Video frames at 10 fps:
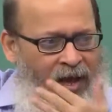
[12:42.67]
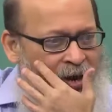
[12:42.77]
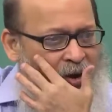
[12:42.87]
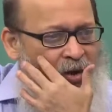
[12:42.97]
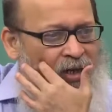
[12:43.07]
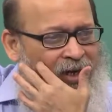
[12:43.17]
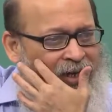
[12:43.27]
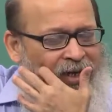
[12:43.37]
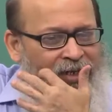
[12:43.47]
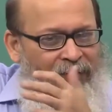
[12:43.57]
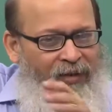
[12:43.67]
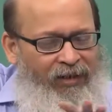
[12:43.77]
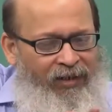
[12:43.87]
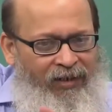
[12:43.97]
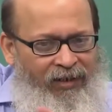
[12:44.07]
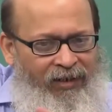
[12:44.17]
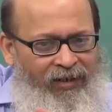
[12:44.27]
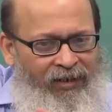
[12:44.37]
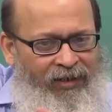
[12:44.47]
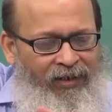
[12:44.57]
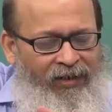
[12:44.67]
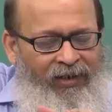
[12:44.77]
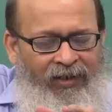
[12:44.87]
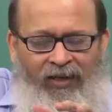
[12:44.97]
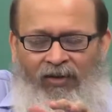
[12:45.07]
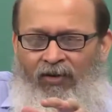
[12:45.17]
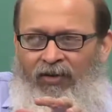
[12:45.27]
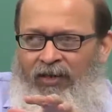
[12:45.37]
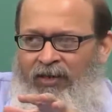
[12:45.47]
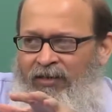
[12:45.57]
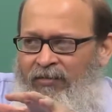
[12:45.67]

and all that irritability, all that